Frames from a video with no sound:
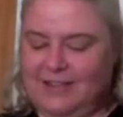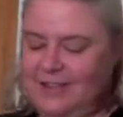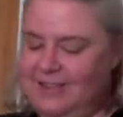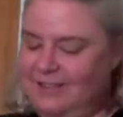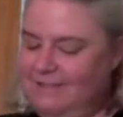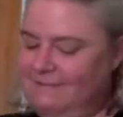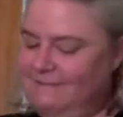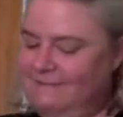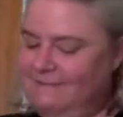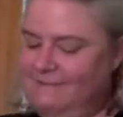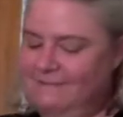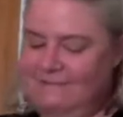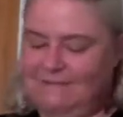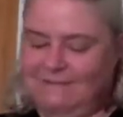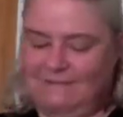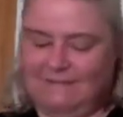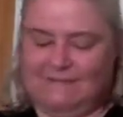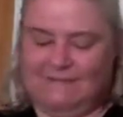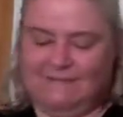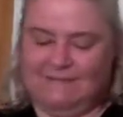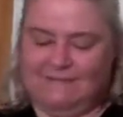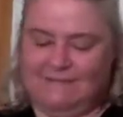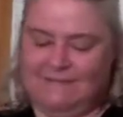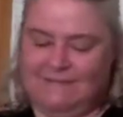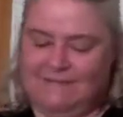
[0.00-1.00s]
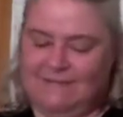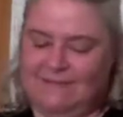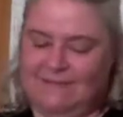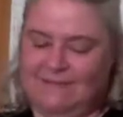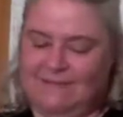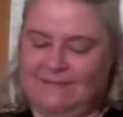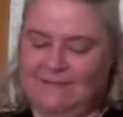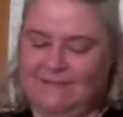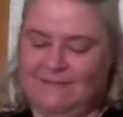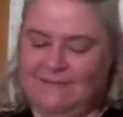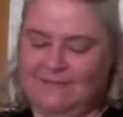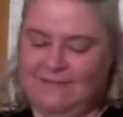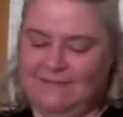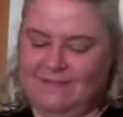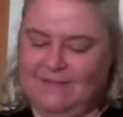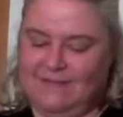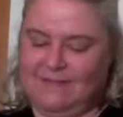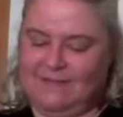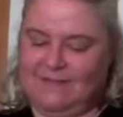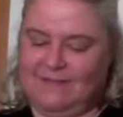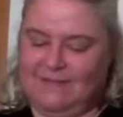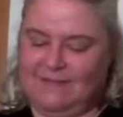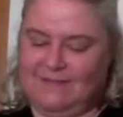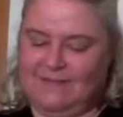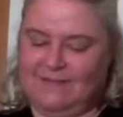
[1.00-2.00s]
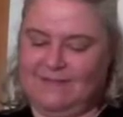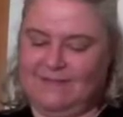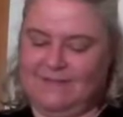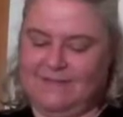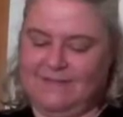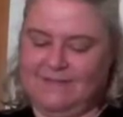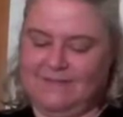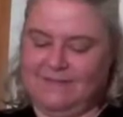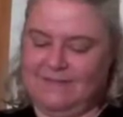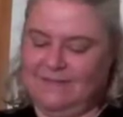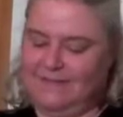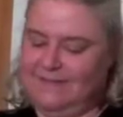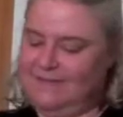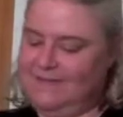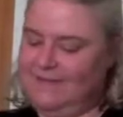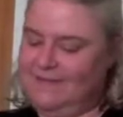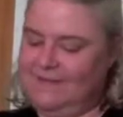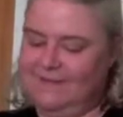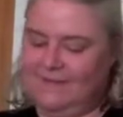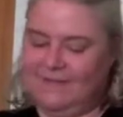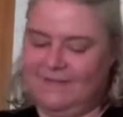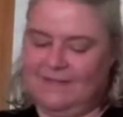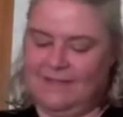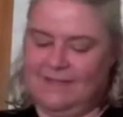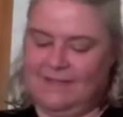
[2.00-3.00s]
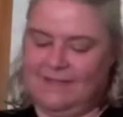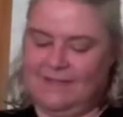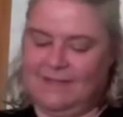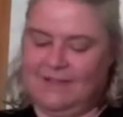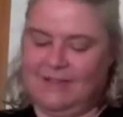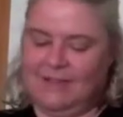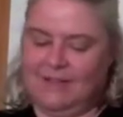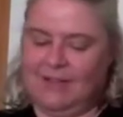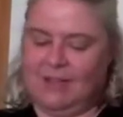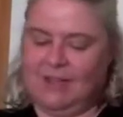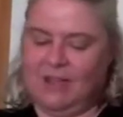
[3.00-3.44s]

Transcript: This person isn't speaking.